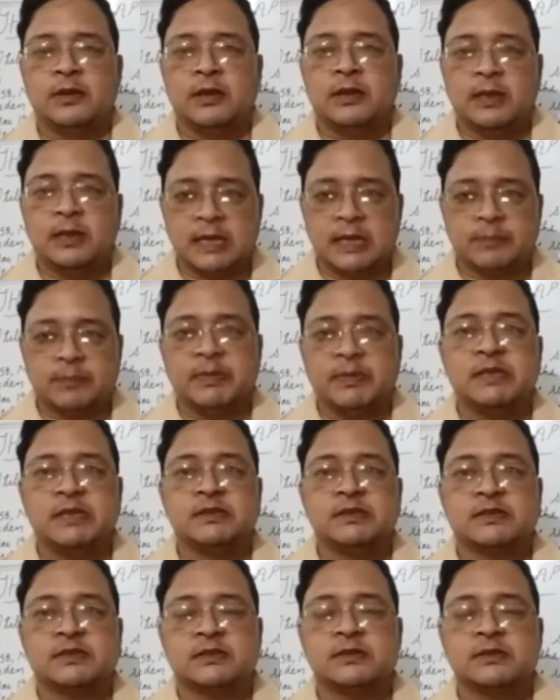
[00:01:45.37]
it
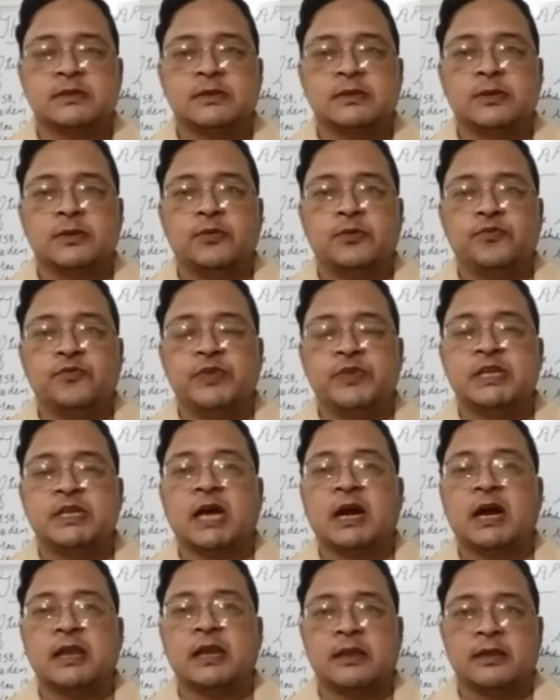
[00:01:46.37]
means we
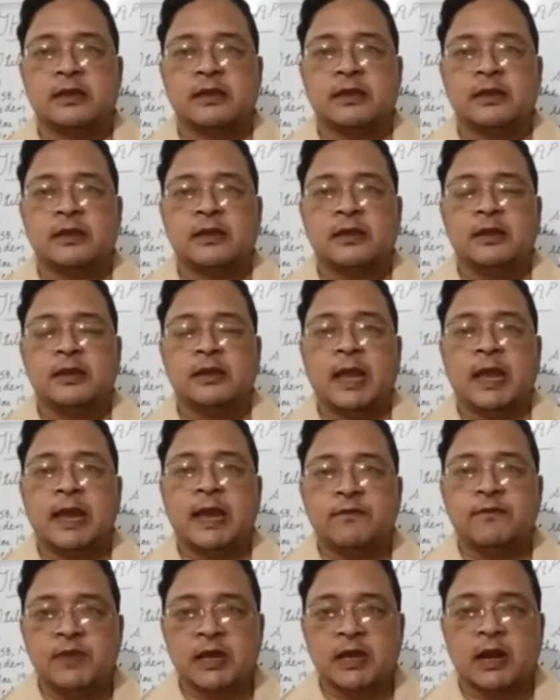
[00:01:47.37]
die
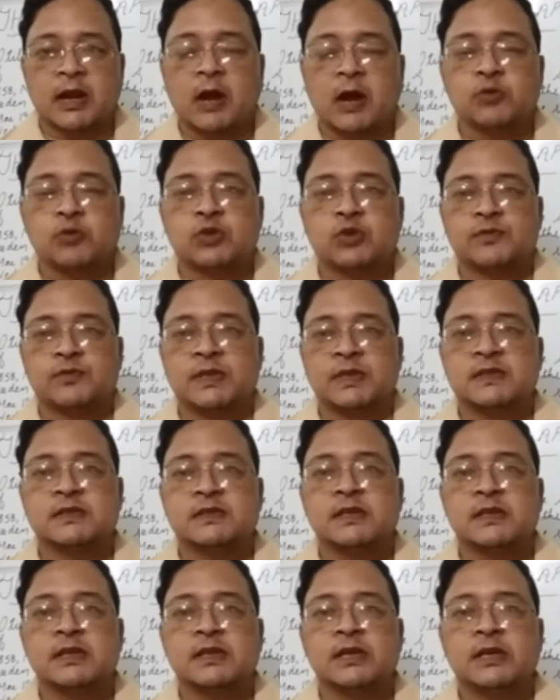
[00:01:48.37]
and we are out of this
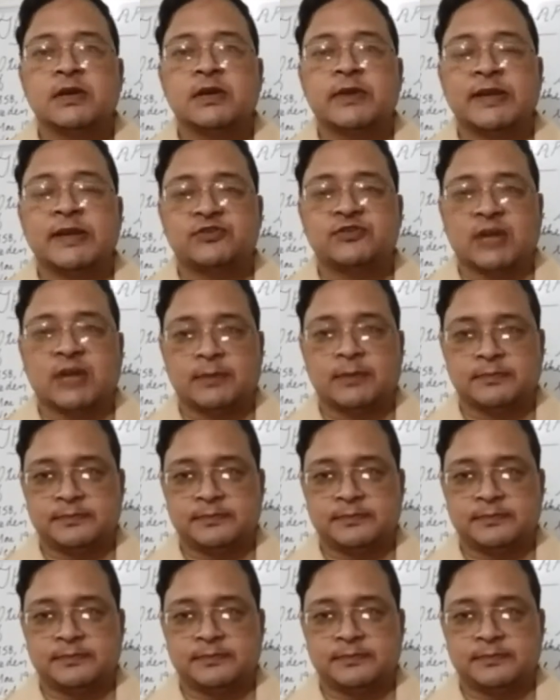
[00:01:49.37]
rat trap.